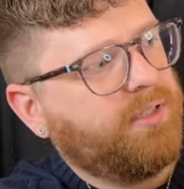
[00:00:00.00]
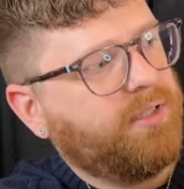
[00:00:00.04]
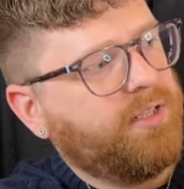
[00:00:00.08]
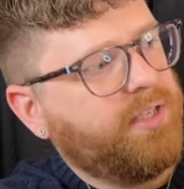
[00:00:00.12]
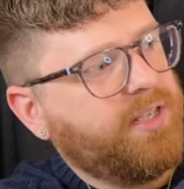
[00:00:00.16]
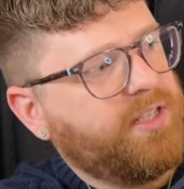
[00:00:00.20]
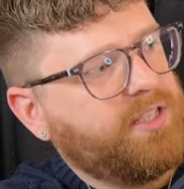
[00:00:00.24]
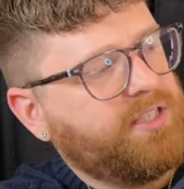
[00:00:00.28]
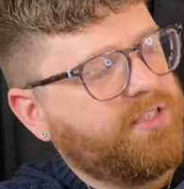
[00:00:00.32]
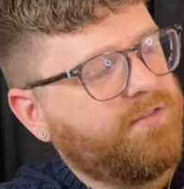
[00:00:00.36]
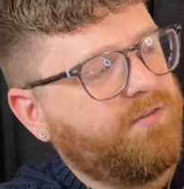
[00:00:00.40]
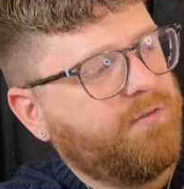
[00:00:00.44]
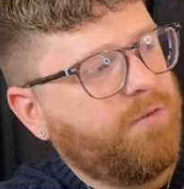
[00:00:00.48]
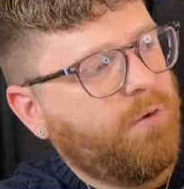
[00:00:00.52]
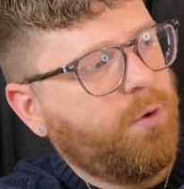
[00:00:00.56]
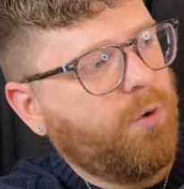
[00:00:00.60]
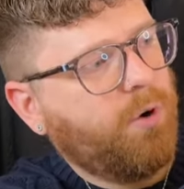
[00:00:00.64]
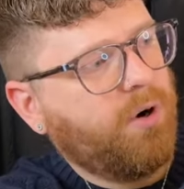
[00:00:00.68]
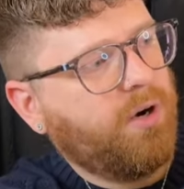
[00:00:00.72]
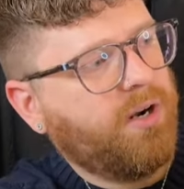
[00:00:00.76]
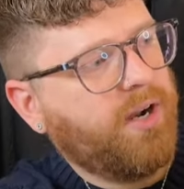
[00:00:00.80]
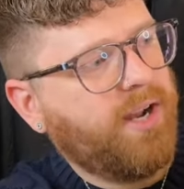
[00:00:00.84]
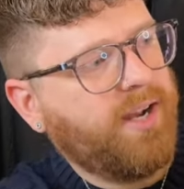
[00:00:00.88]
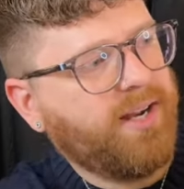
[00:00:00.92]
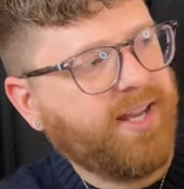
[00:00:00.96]
is
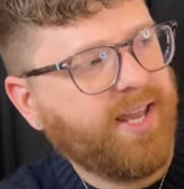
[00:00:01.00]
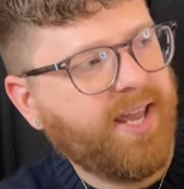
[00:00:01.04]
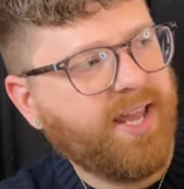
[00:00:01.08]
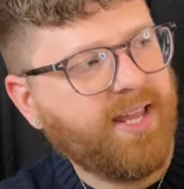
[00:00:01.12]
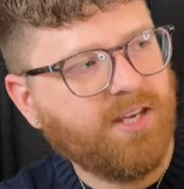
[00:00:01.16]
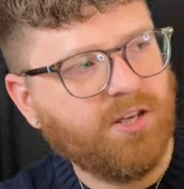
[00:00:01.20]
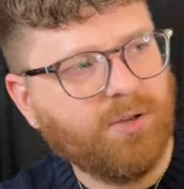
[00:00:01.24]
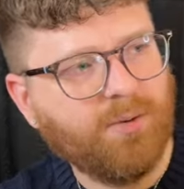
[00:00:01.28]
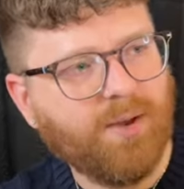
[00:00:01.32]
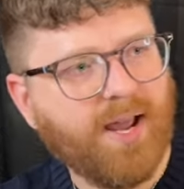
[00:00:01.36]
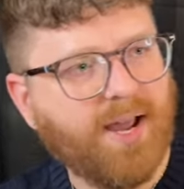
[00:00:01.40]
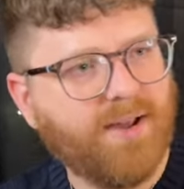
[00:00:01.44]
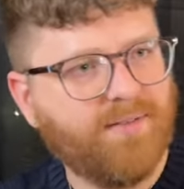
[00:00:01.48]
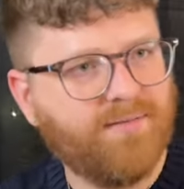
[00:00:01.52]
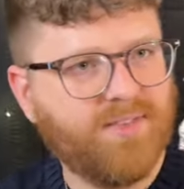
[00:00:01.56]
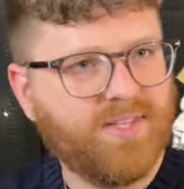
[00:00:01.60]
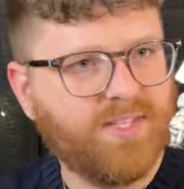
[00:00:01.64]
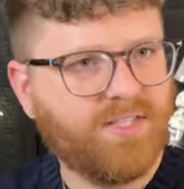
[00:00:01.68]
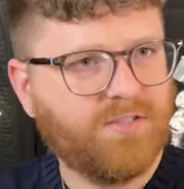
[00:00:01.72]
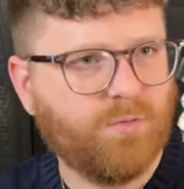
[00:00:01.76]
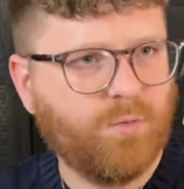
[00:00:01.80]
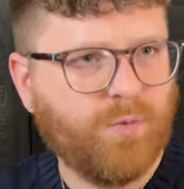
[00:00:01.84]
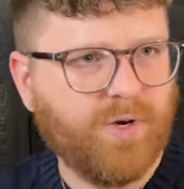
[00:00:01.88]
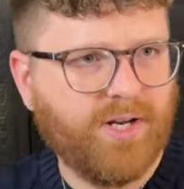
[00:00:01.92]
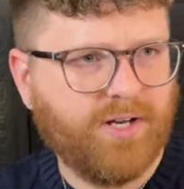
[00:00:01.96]
for, again, you have
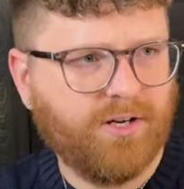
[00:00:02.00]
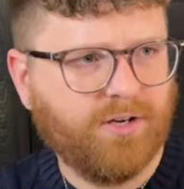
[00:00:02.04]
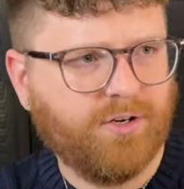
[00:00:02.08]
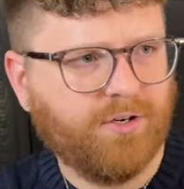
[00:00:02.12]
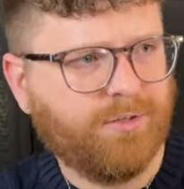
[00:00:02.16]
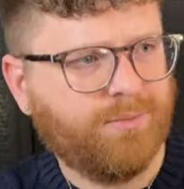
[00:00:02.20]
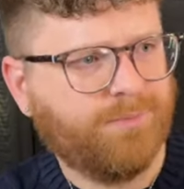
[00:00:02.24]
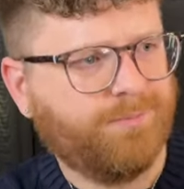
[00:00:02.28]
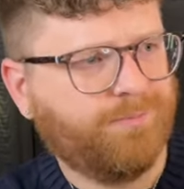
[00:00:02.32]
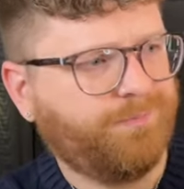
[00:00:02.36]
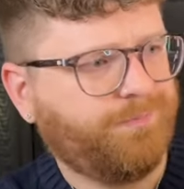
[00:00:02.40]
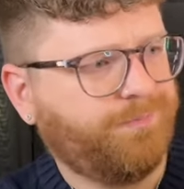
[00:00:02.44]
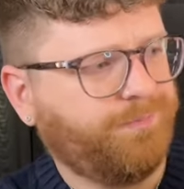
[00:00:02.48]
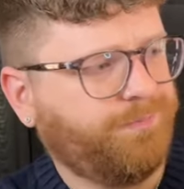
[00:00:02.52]
this weird